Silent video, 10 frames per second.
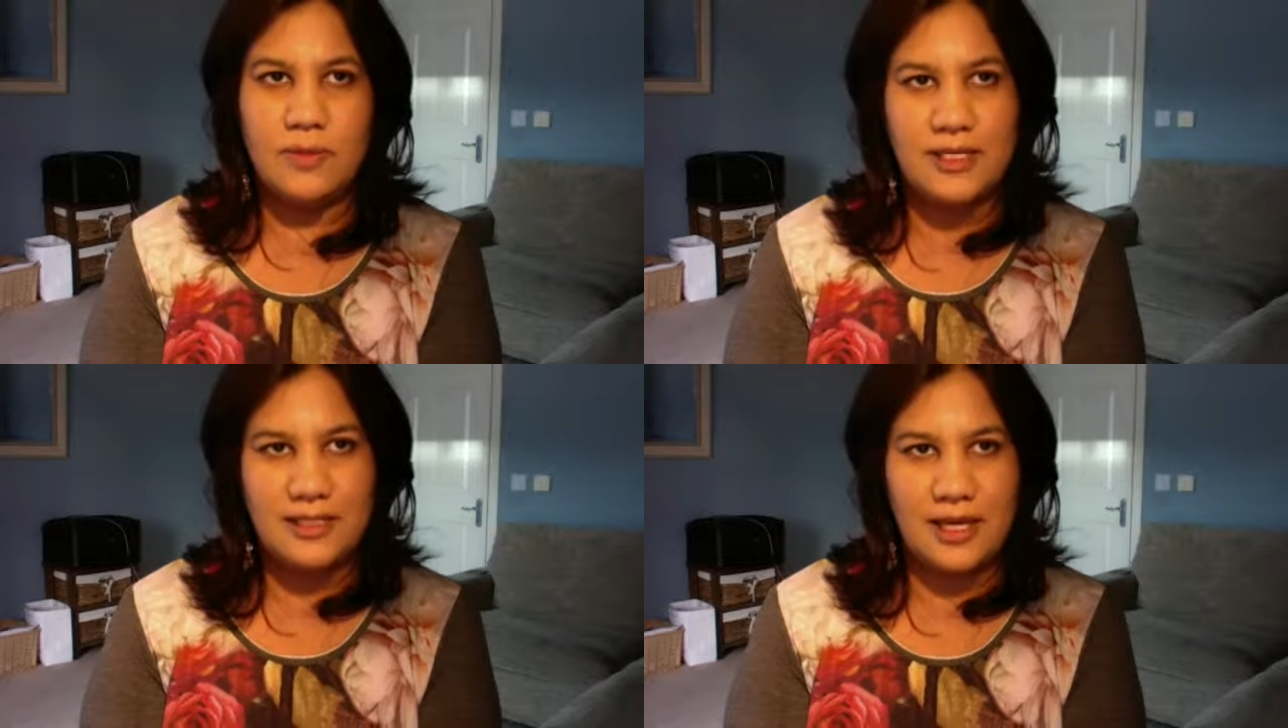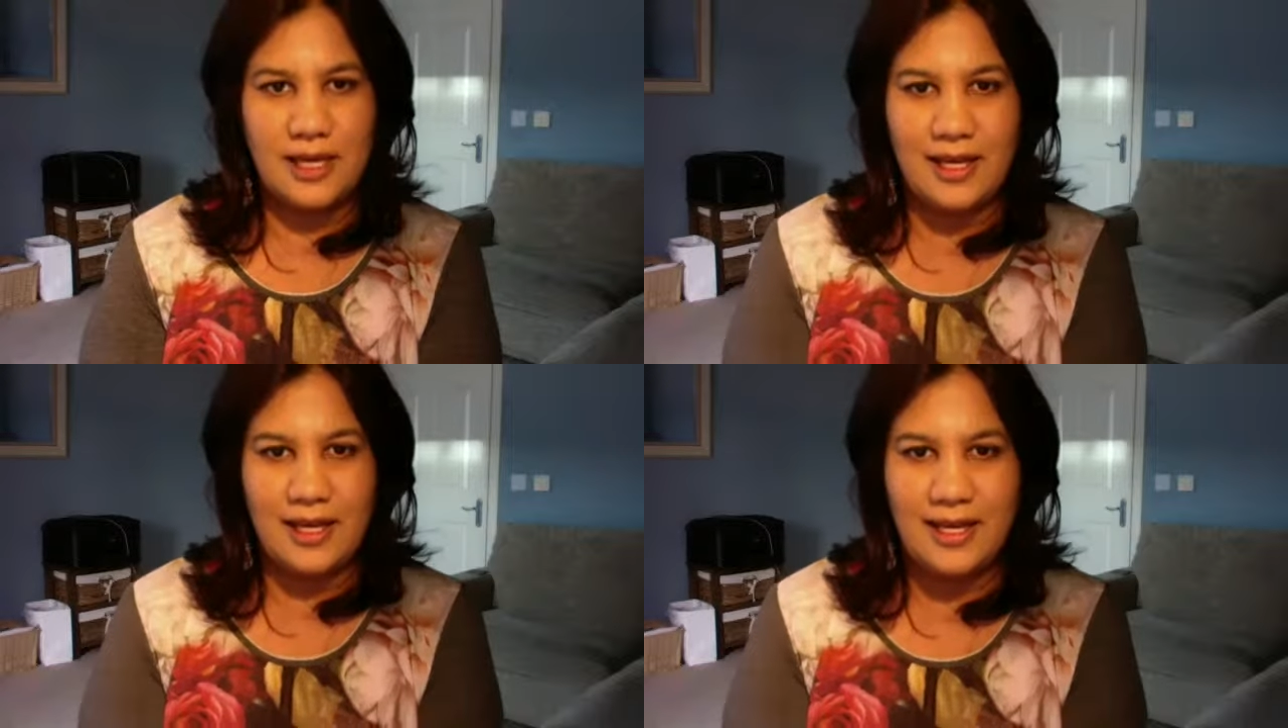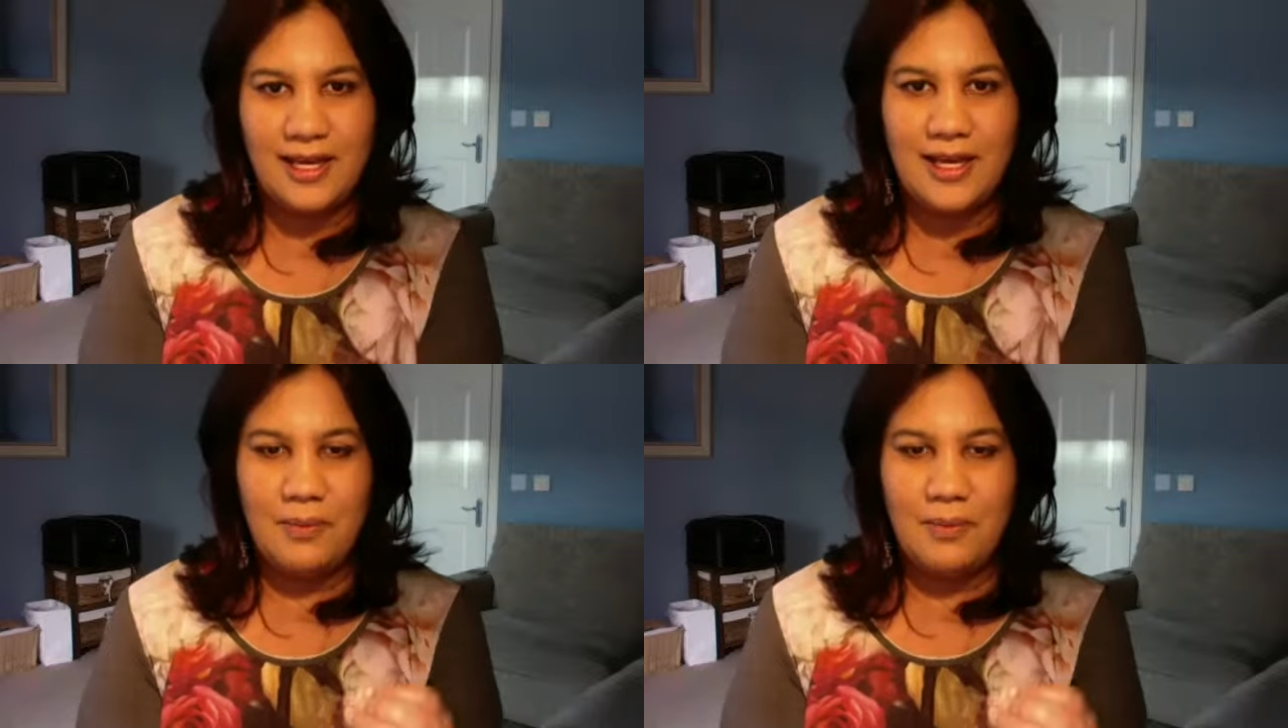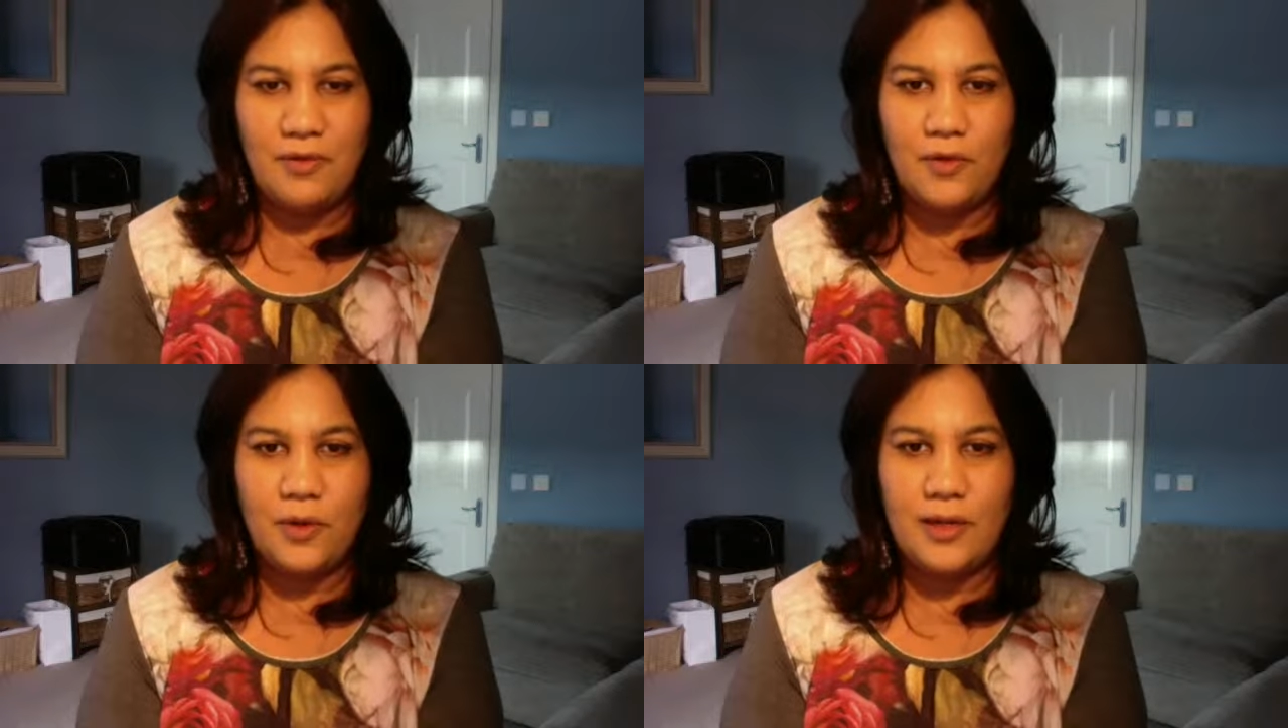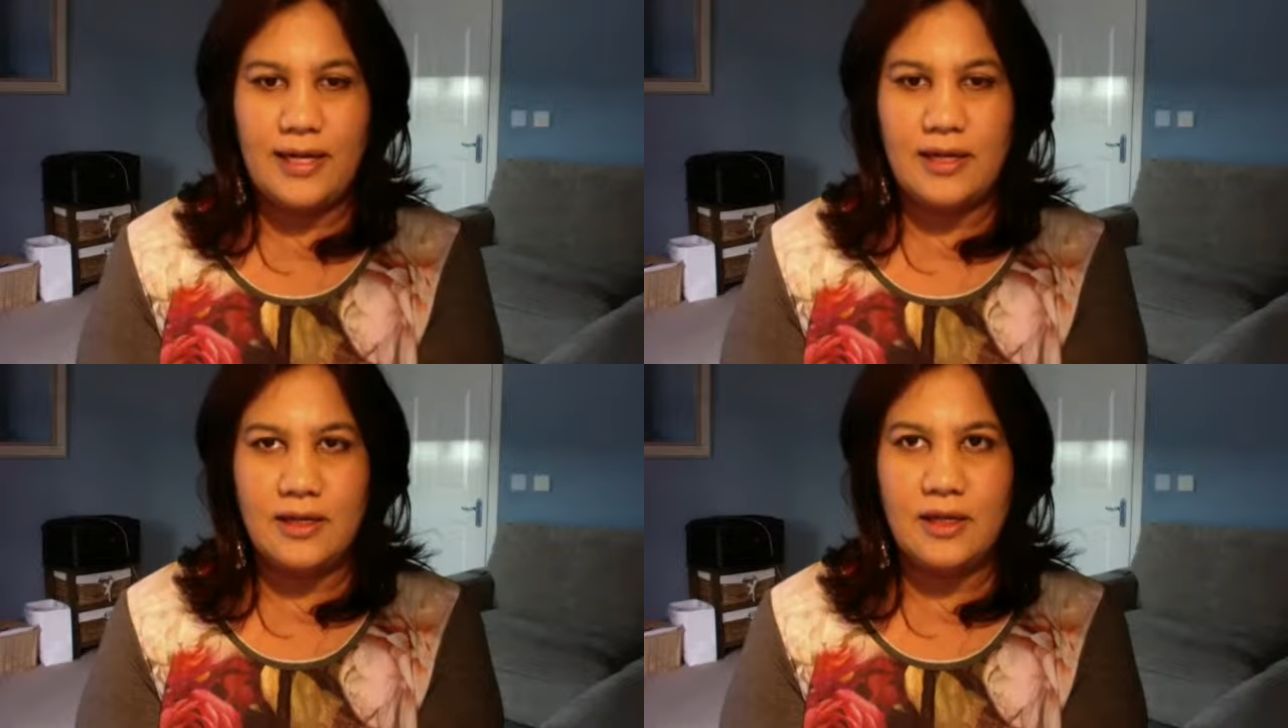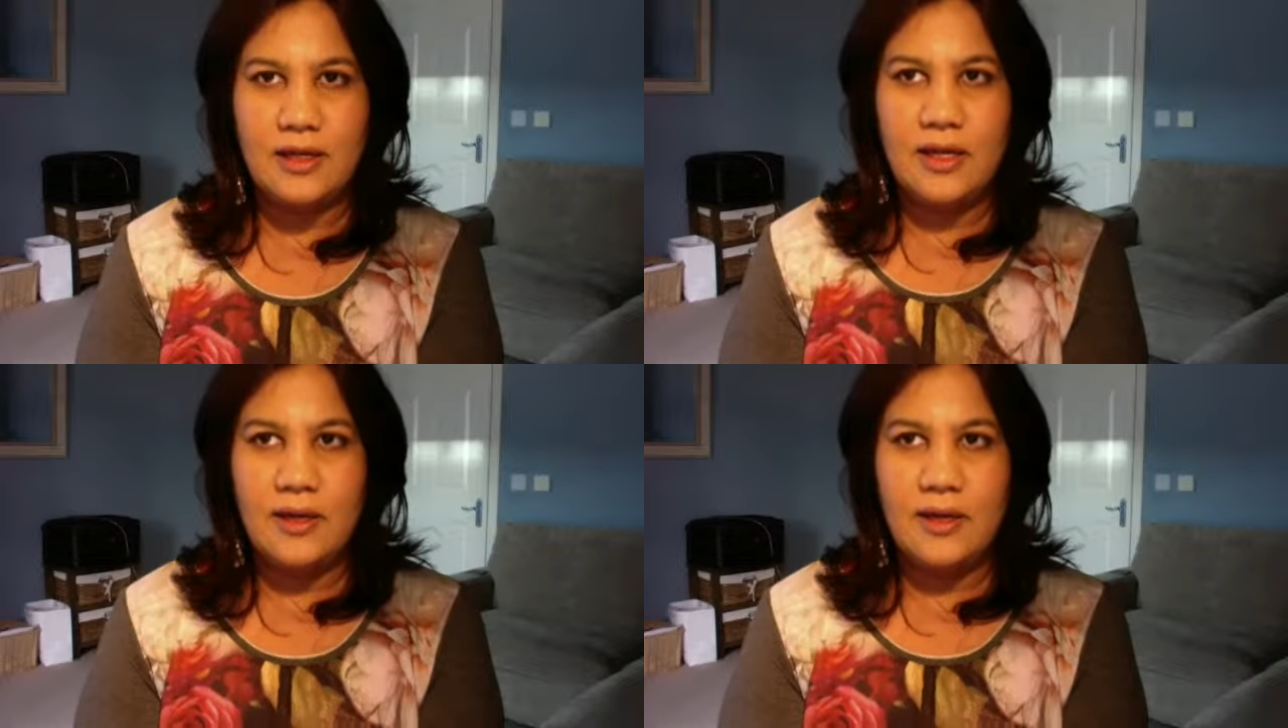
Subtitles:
saying beforehand,